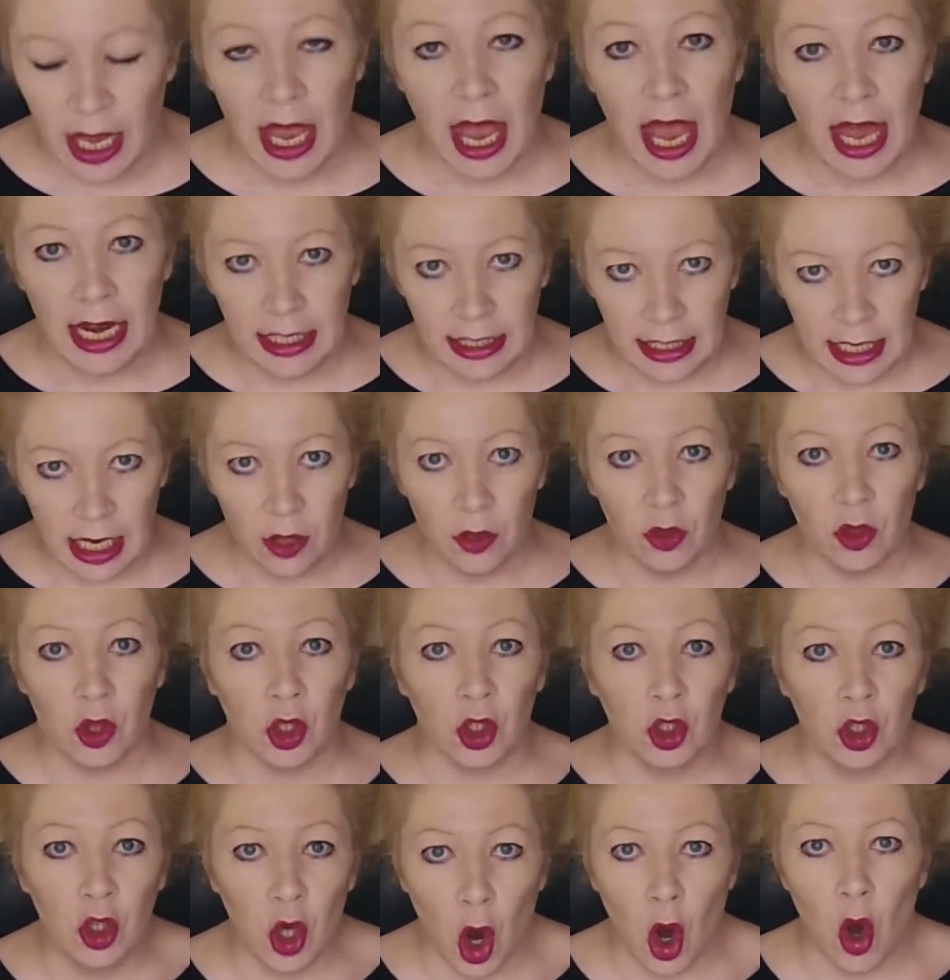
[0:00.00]
And again, the
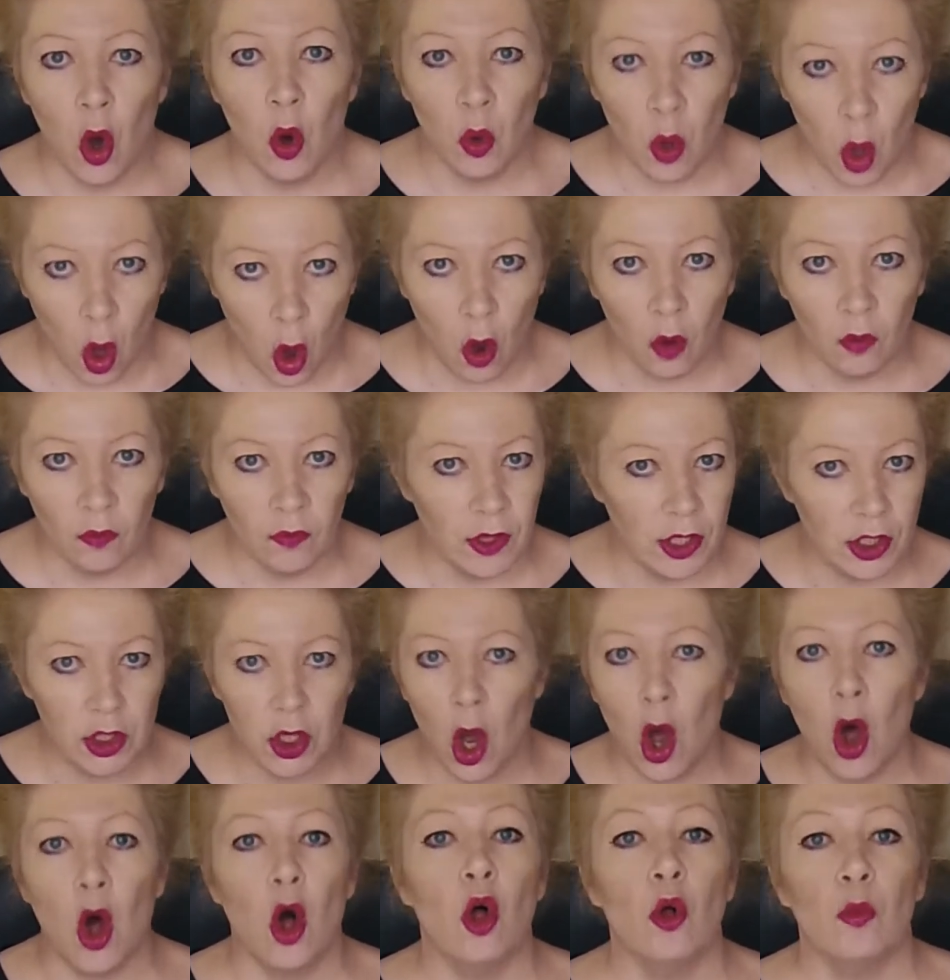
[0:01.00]
goal of this
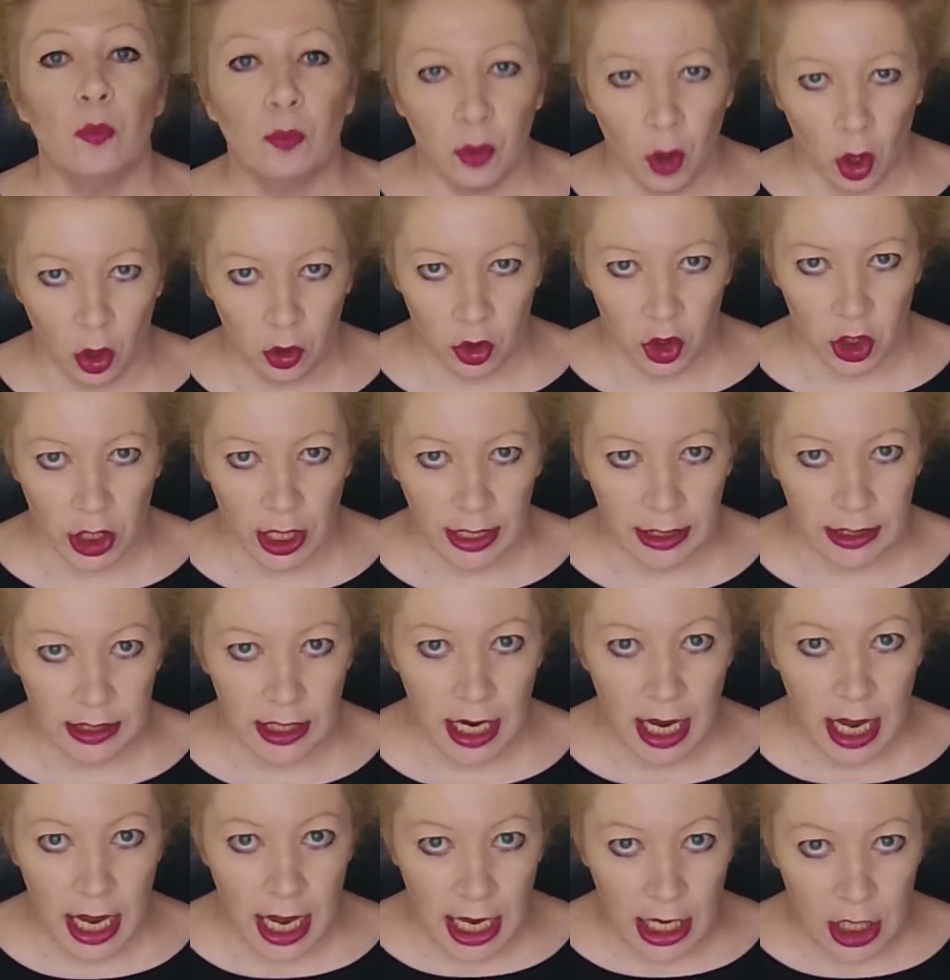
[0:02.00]
whole project
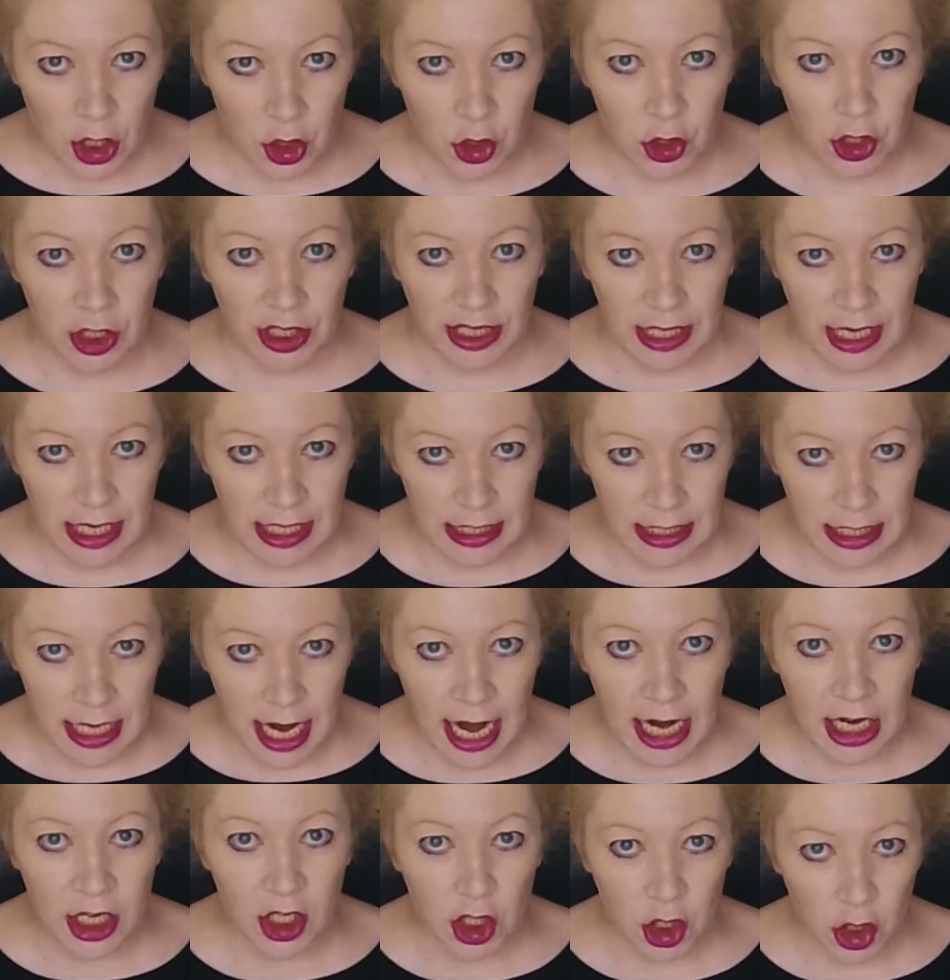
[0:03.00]
is to
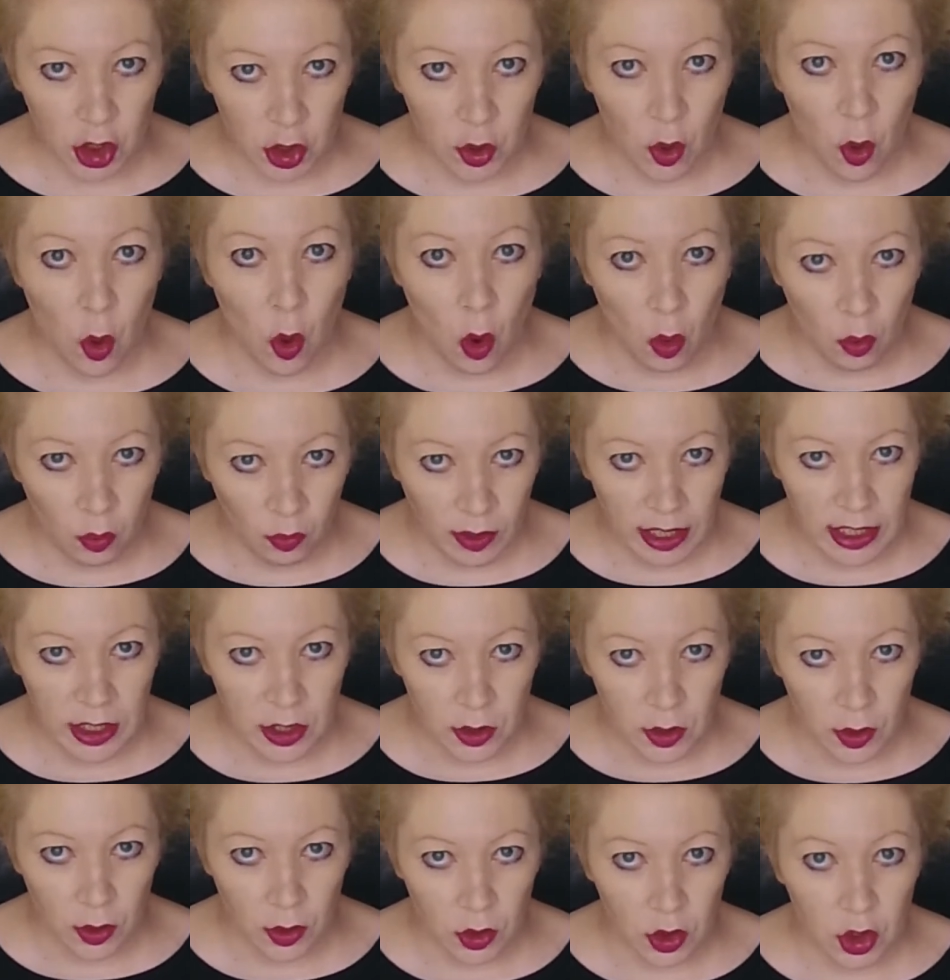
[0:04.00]
connect your
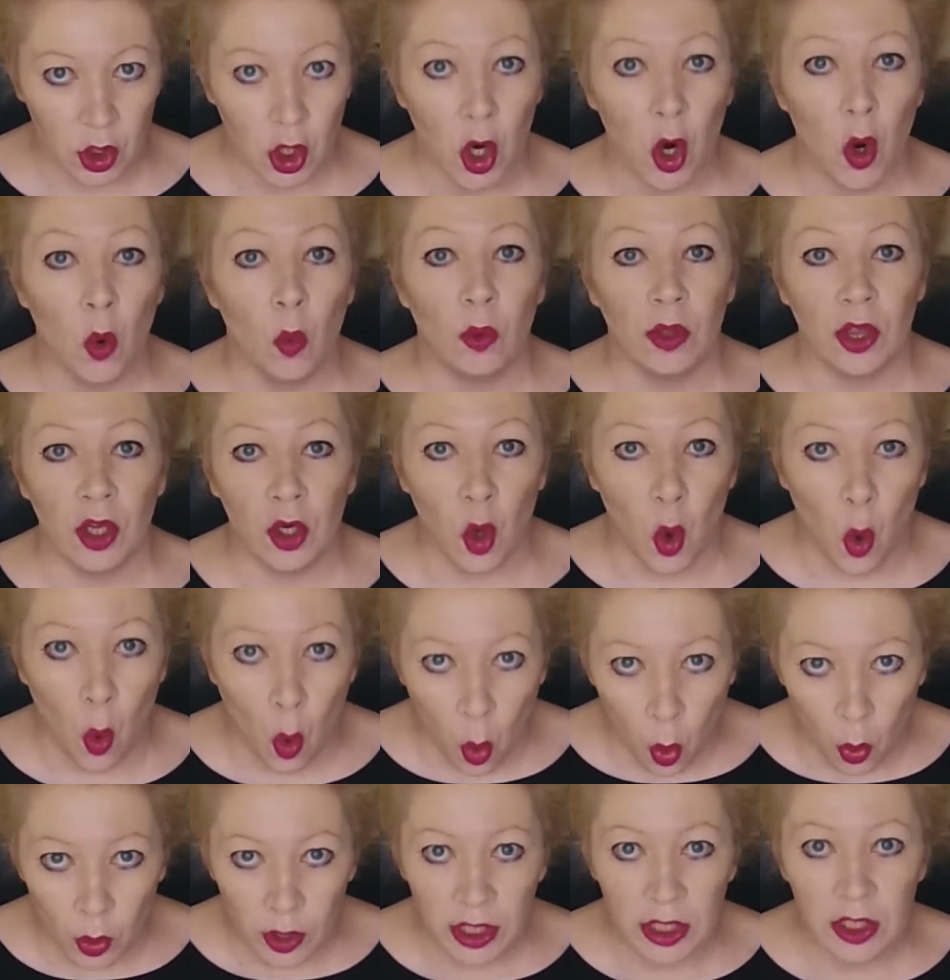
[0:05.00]
research with an
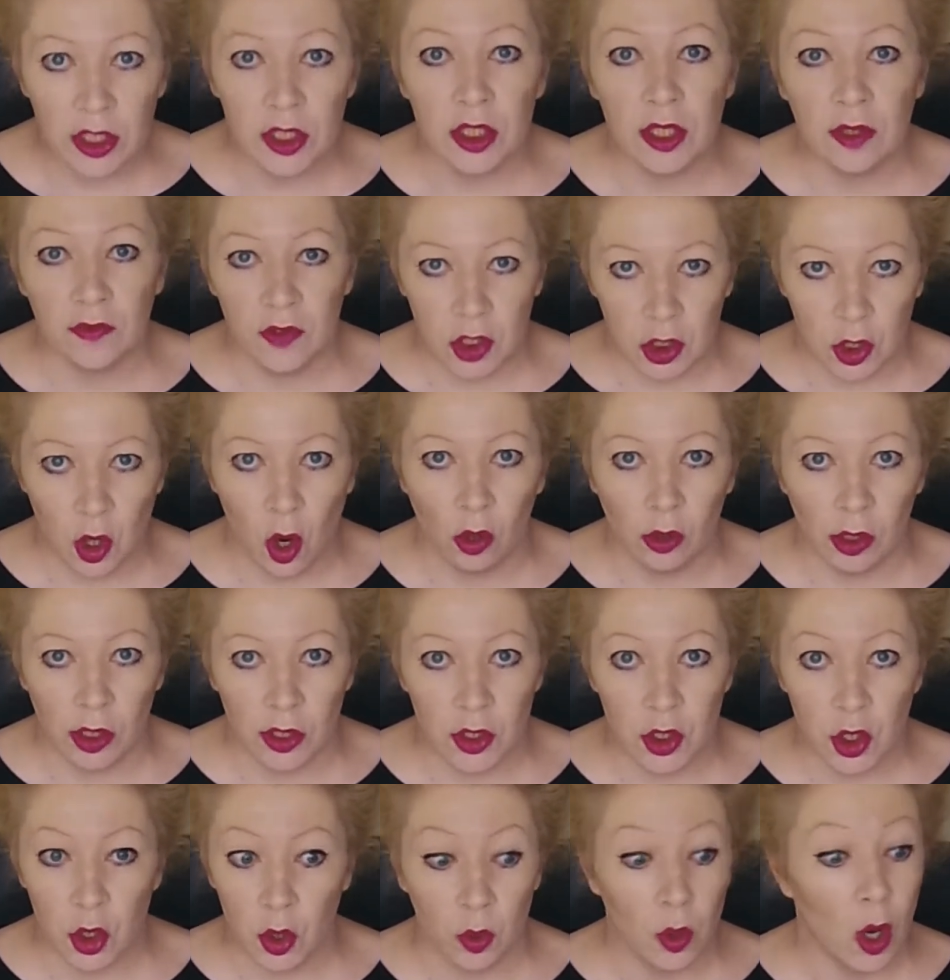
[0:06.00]
audience of
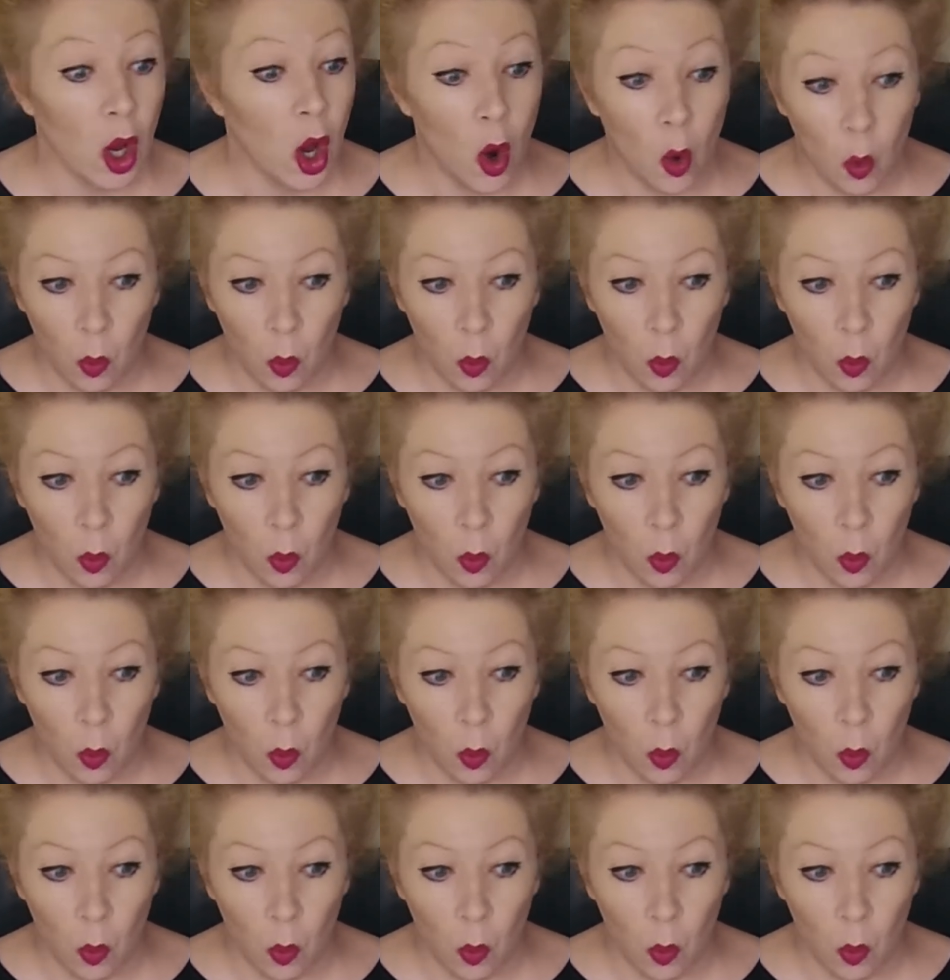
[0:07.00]
scholars who,